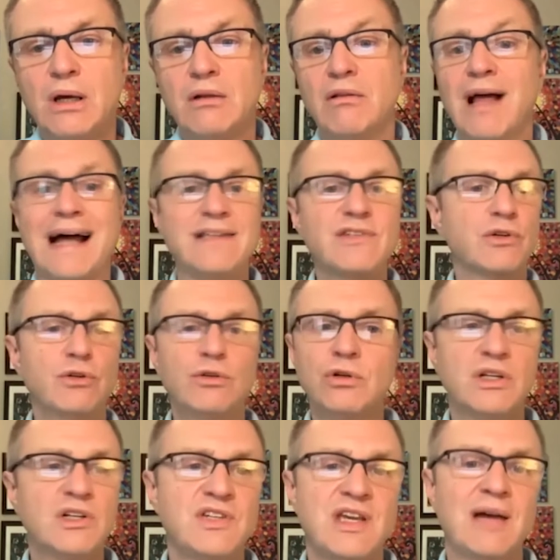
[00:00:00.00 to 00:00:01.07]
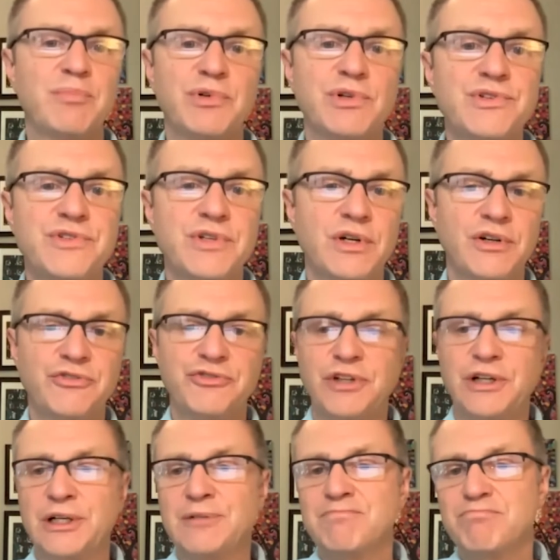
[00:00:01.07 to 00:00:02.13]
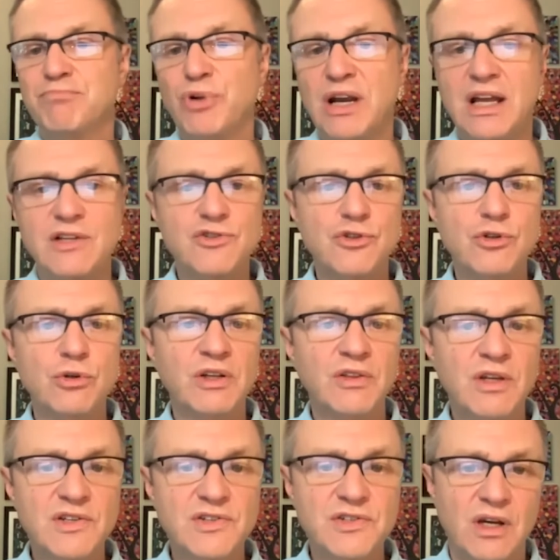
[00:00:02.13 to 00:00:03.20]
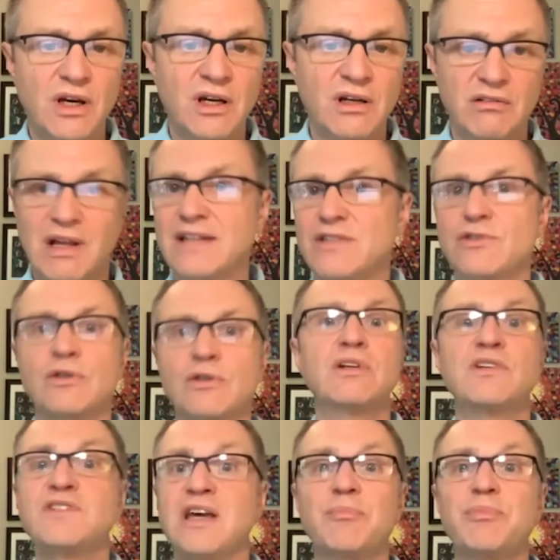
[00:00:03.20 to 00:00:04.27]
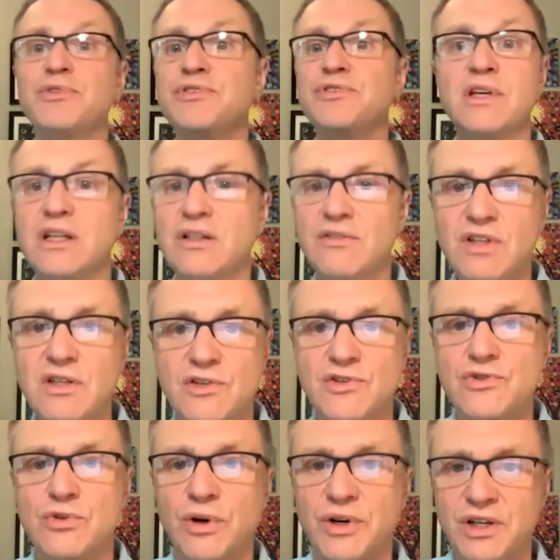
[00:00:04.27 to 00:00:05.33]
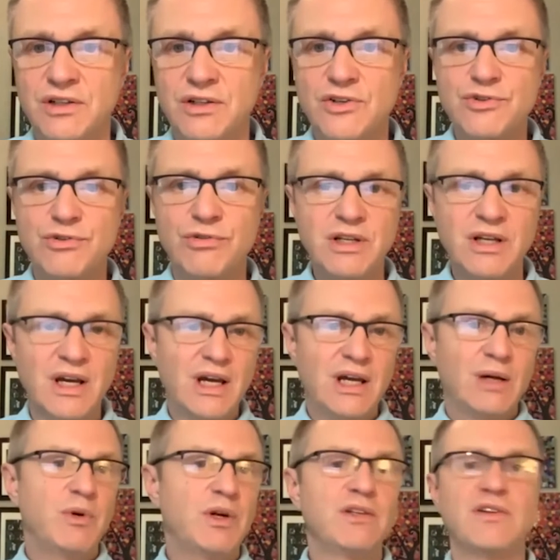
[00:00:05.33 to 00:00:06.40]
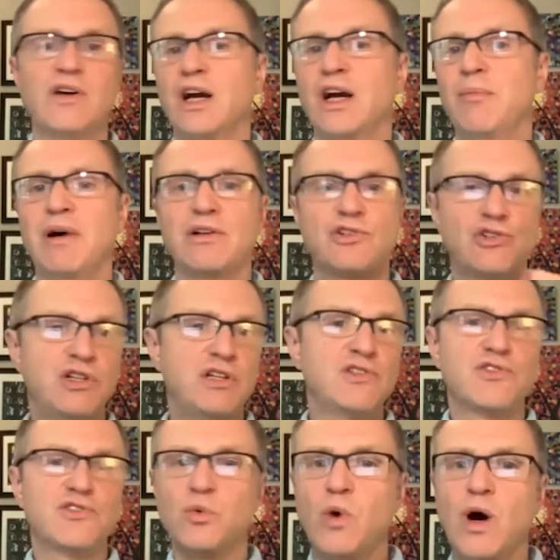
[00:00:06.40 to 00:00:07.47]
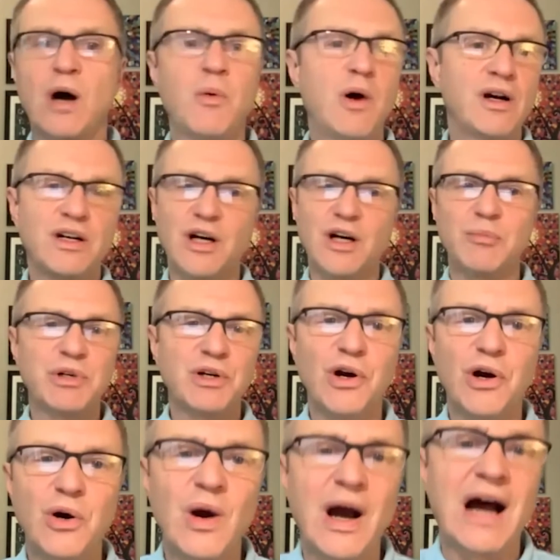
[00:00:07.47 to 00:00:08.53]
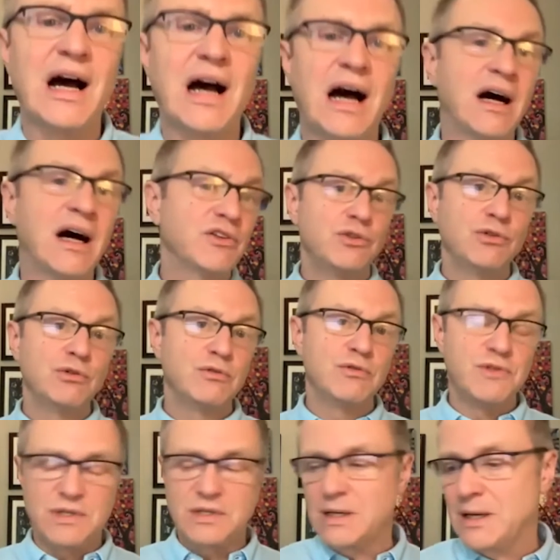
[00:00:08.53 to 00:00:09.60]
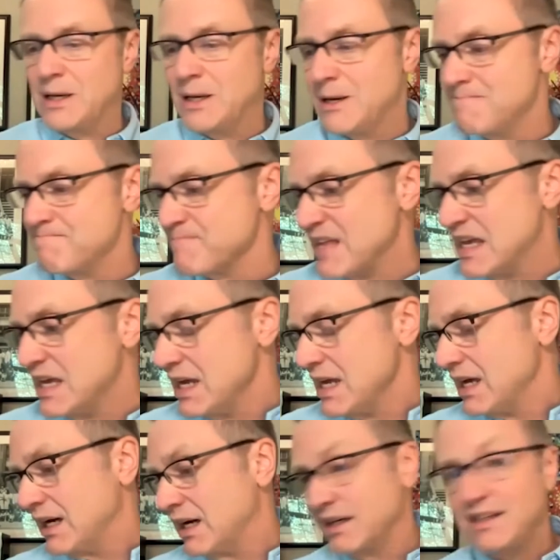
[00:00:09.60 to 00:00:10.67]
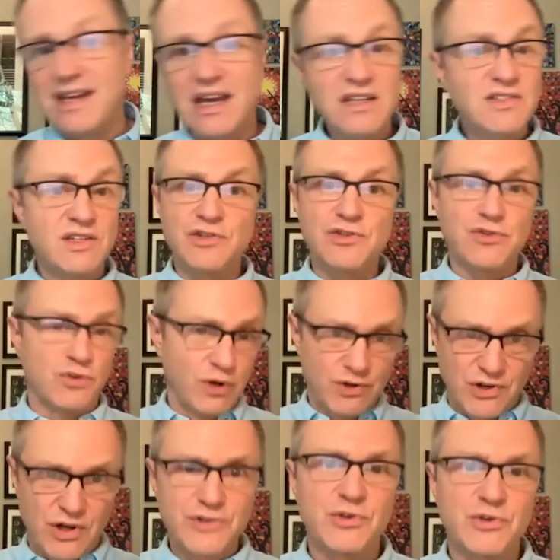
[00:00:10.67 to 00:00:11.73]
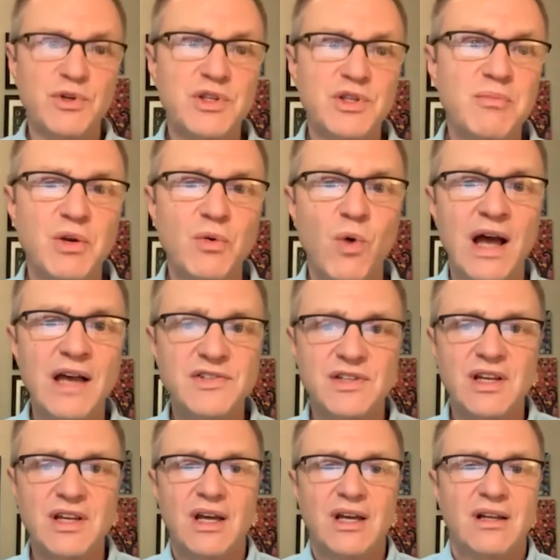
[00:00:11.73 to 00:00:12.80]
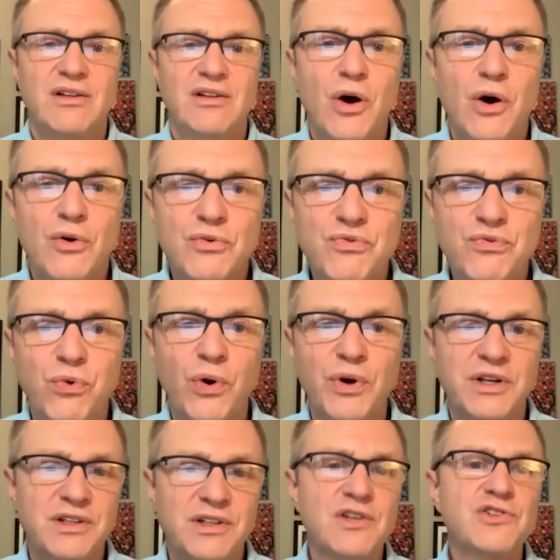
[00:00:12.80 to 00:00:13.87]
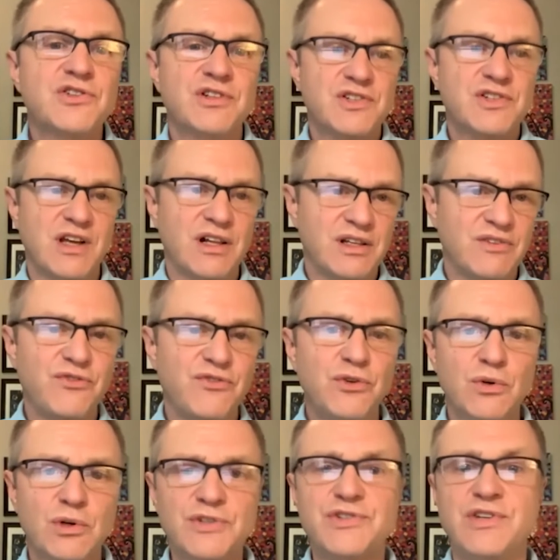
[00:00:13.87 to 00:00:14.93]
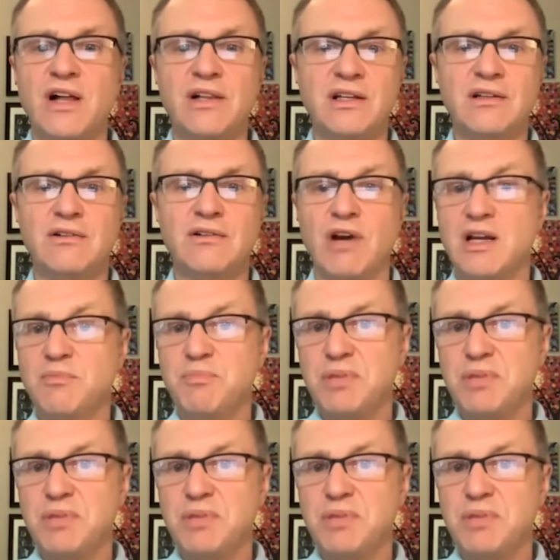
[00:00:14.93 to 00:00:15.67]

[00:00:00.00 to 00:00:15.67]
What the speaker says: Lots of good examples of brands doing this. Lots of good examples in the convenience store industry. We can talk about Sheetz or Wawa, Come and Go. I'll use Casey stores, also in the Midwest, known for, in addition to selling fuel, selling great